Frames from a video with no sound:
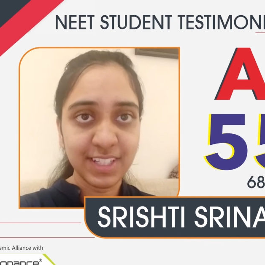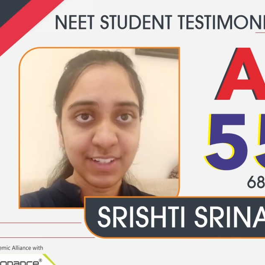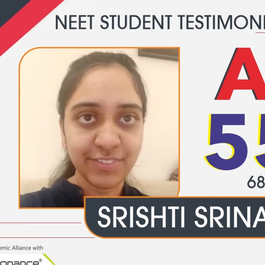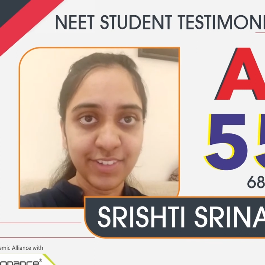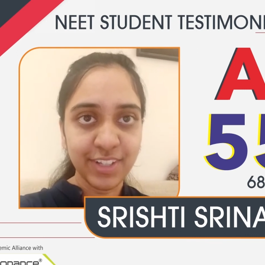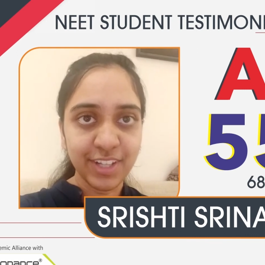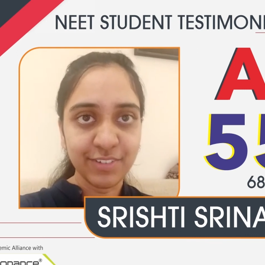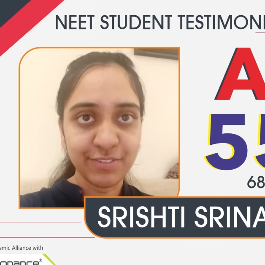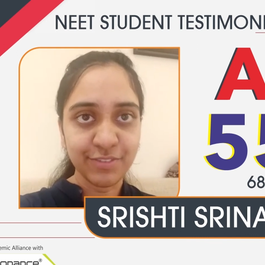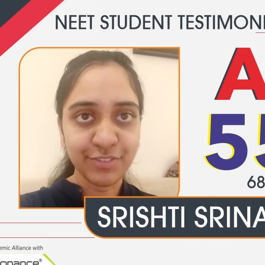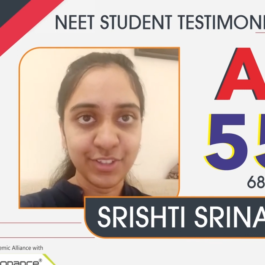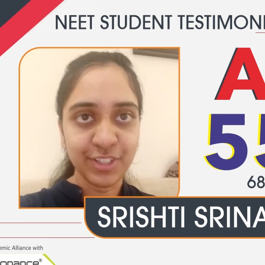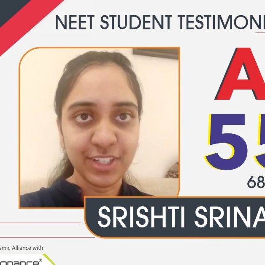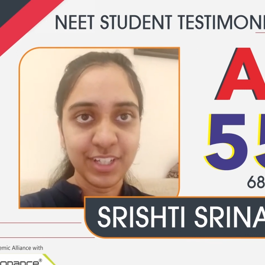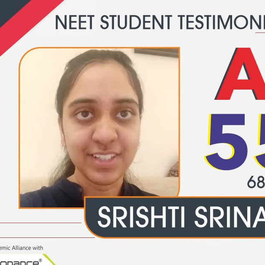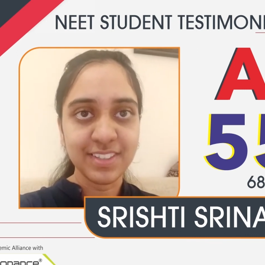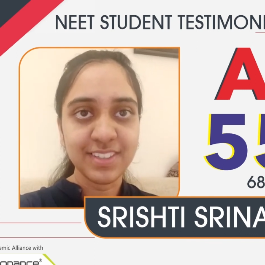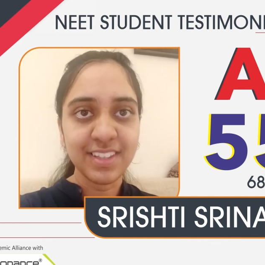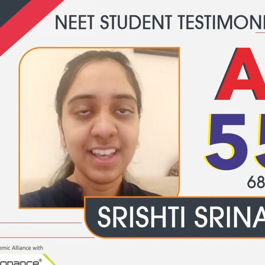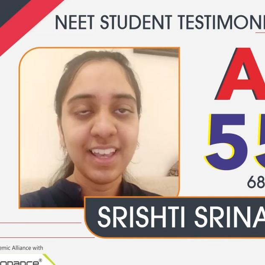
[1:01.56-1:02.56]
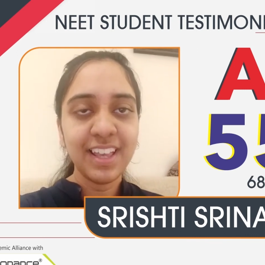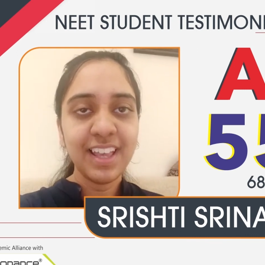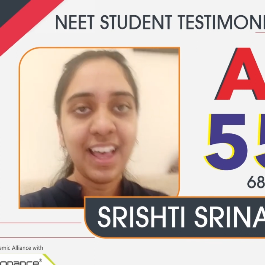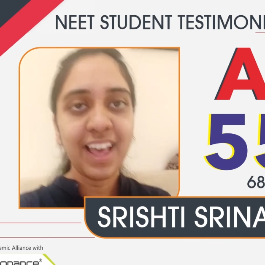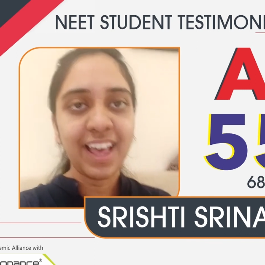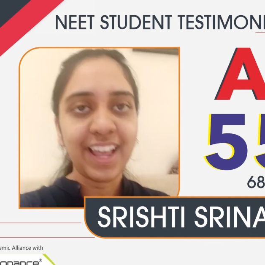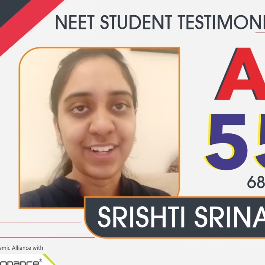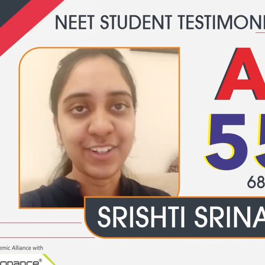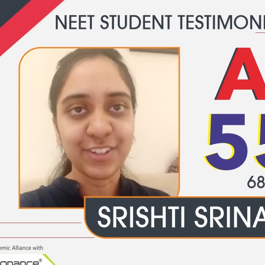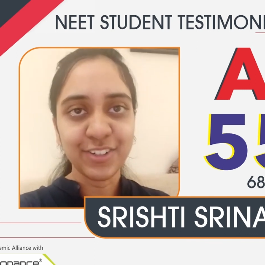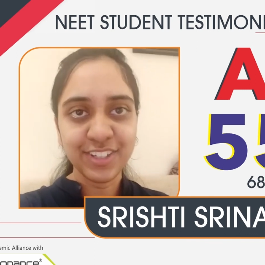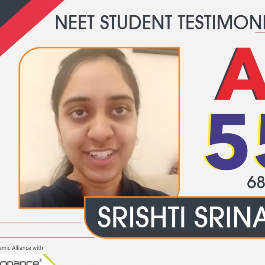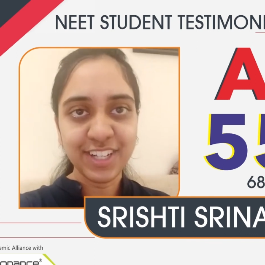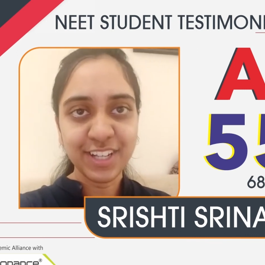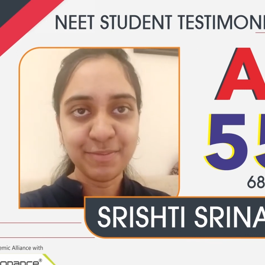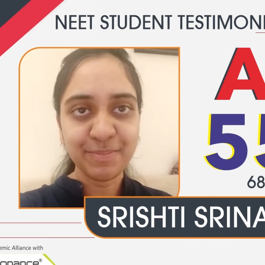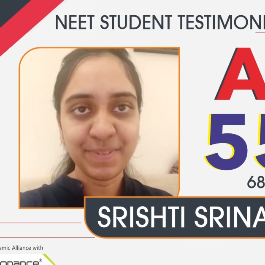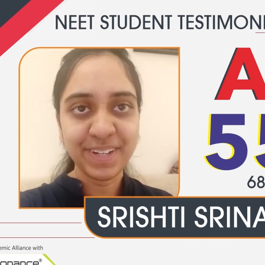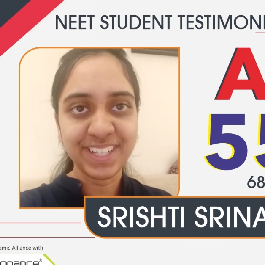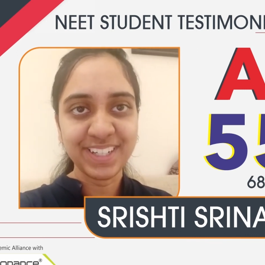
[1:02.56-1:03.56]
they've done for us. I couldn't
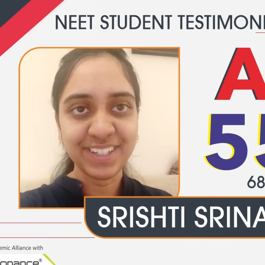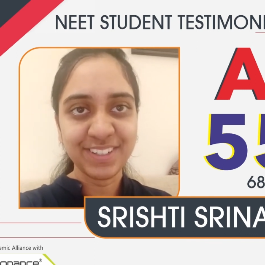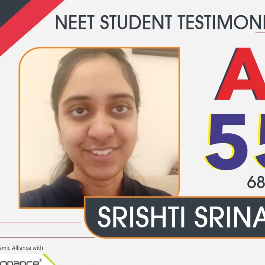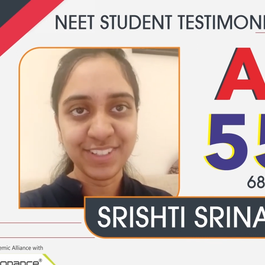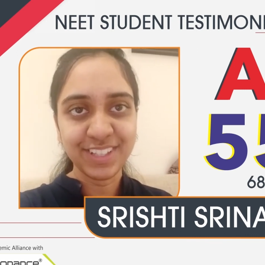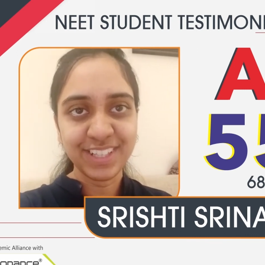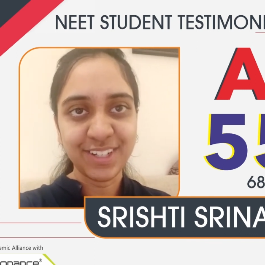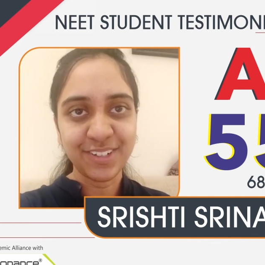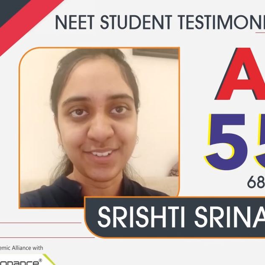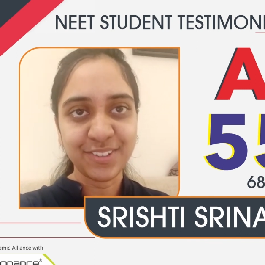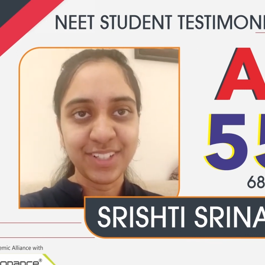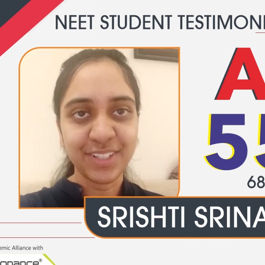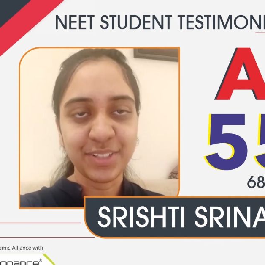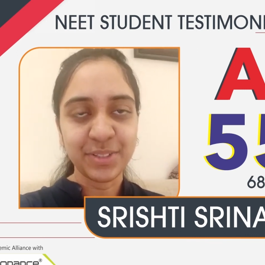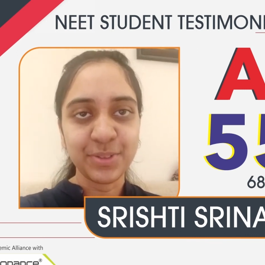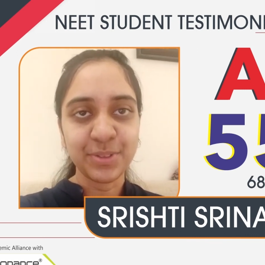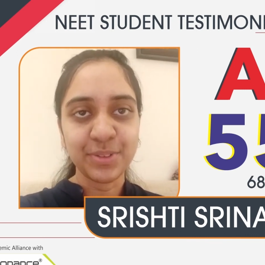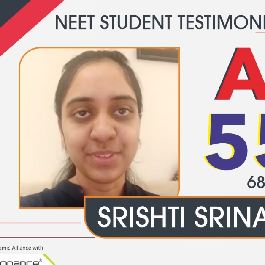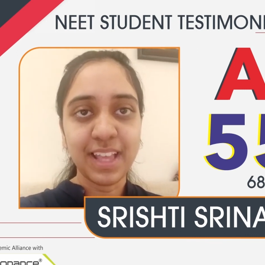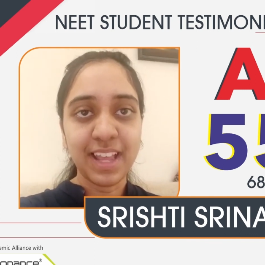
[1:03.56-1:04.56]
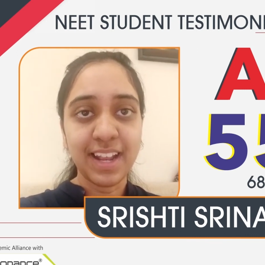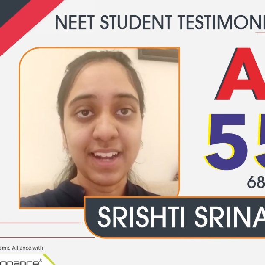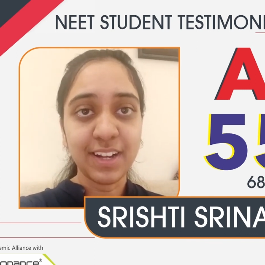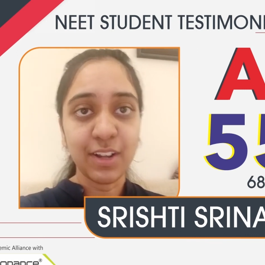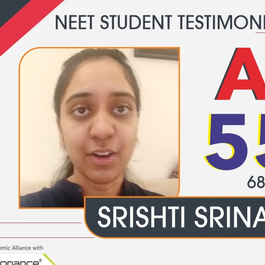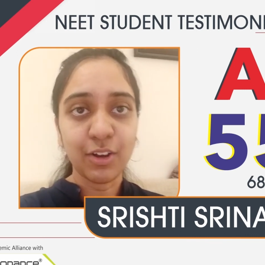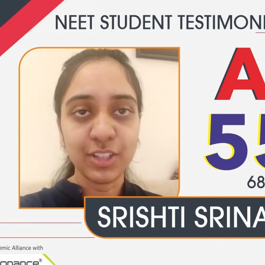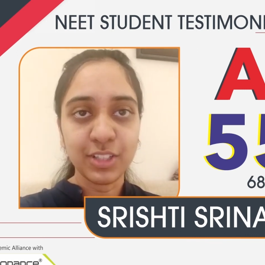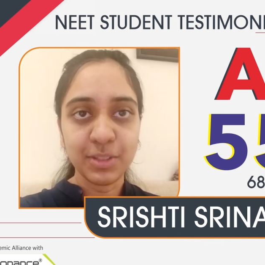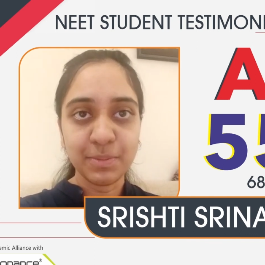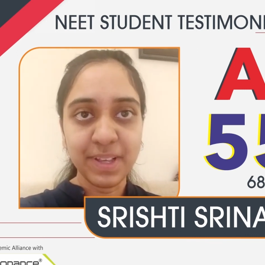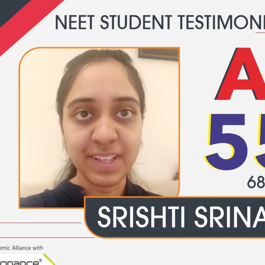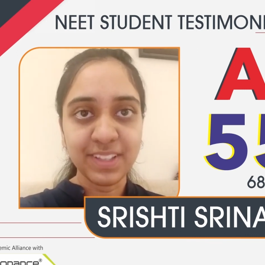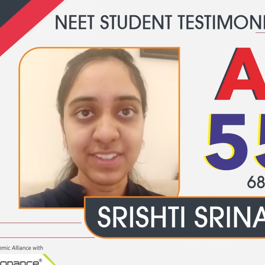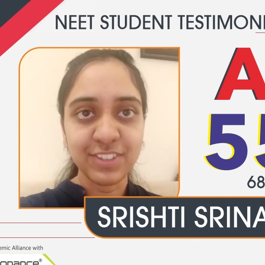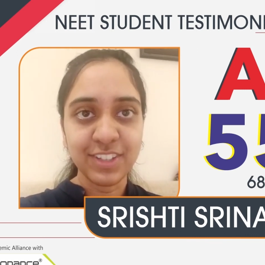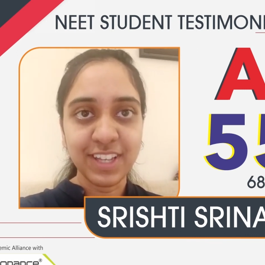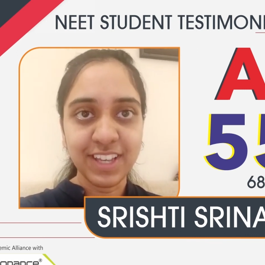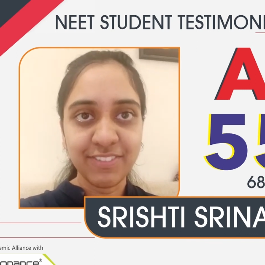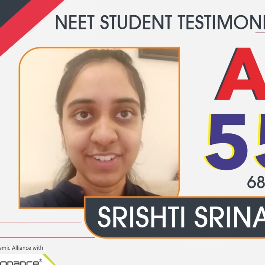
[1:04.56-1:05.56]
have made it without you. And all the
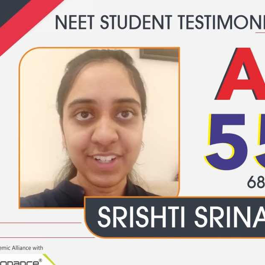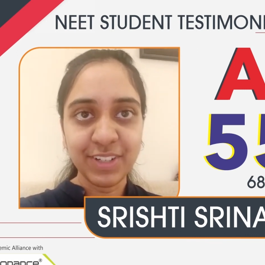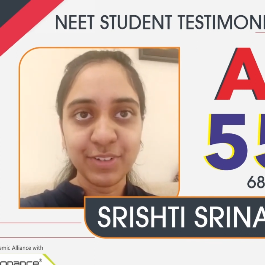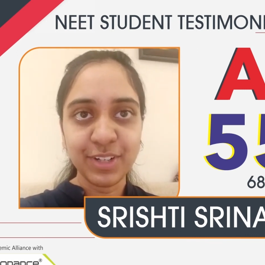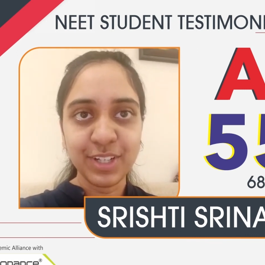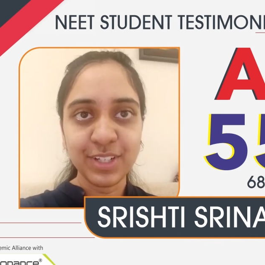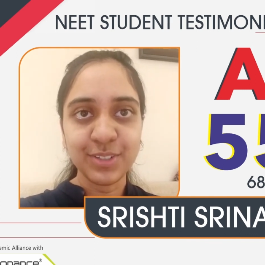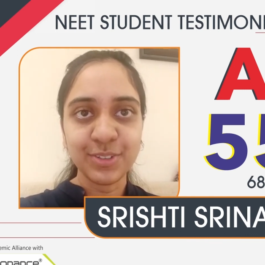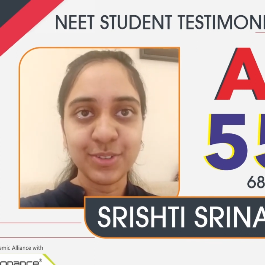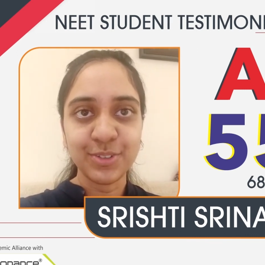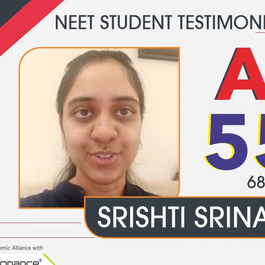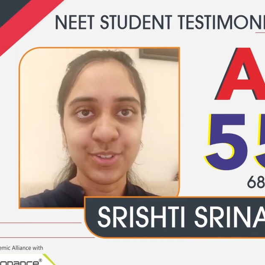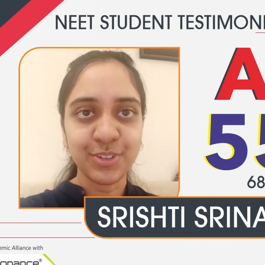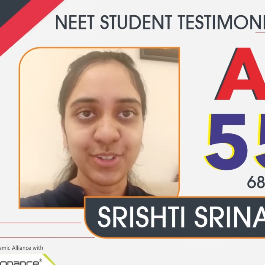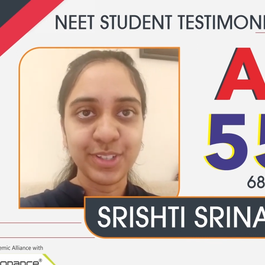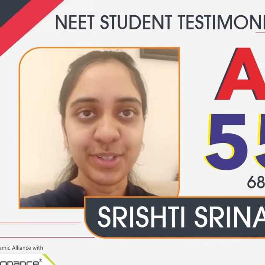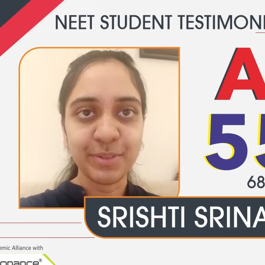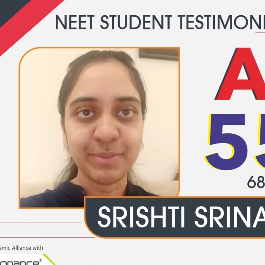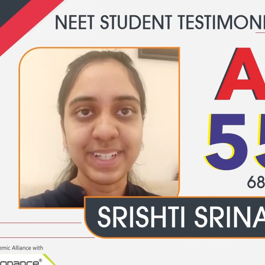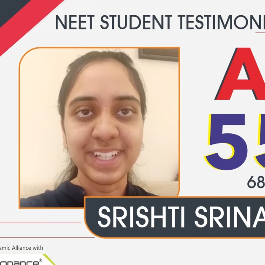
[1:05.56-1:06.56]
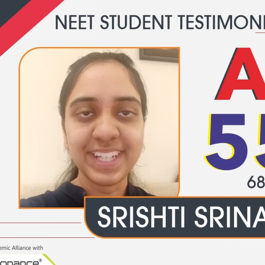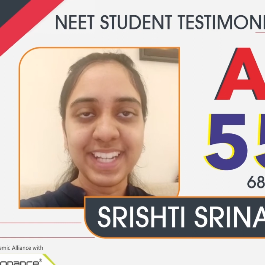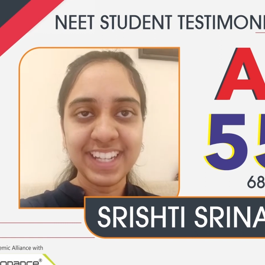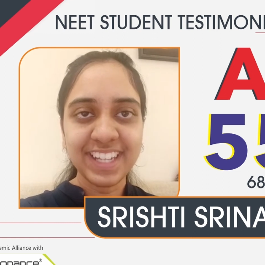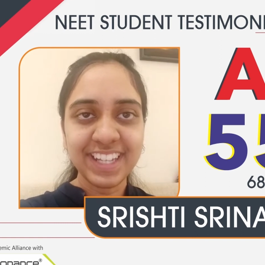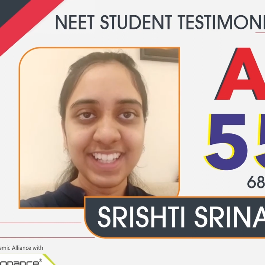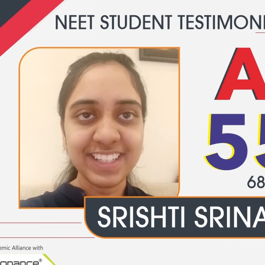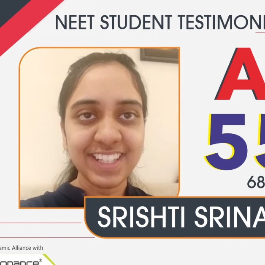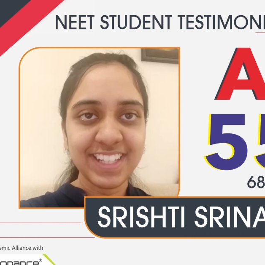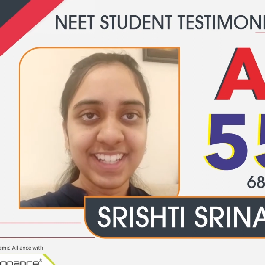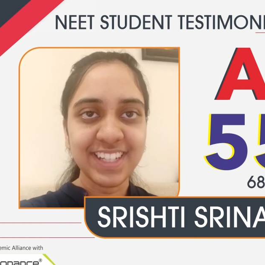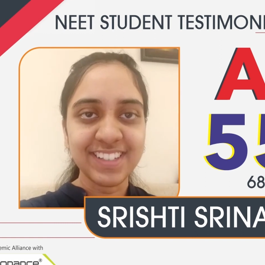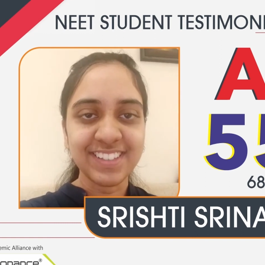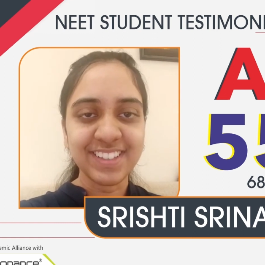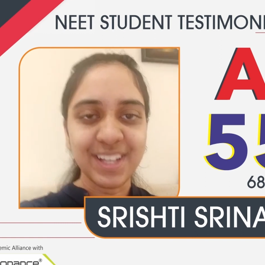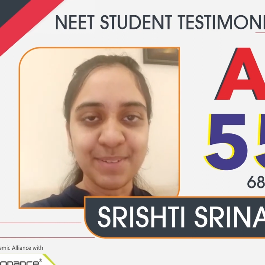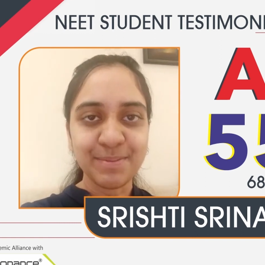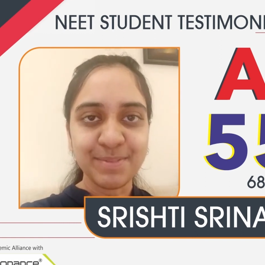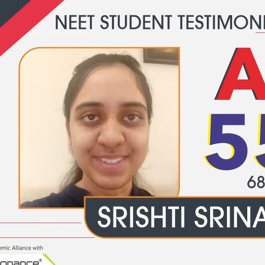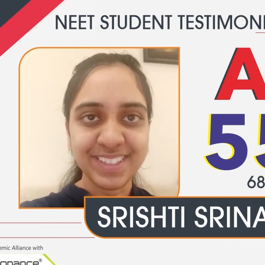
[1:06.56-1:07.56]
best to everyone who's going to be taking their
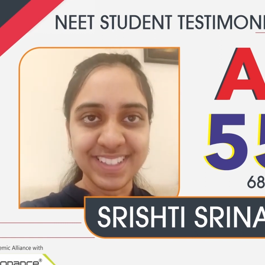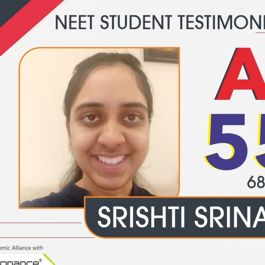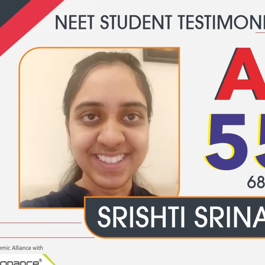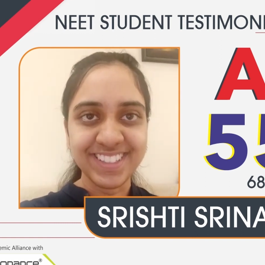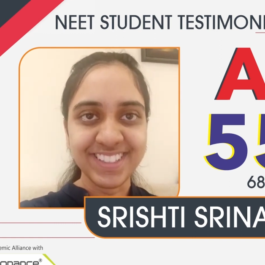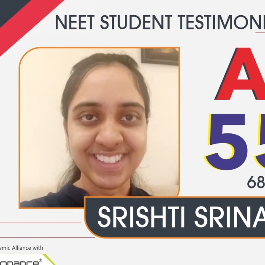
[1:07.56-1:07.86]
exams this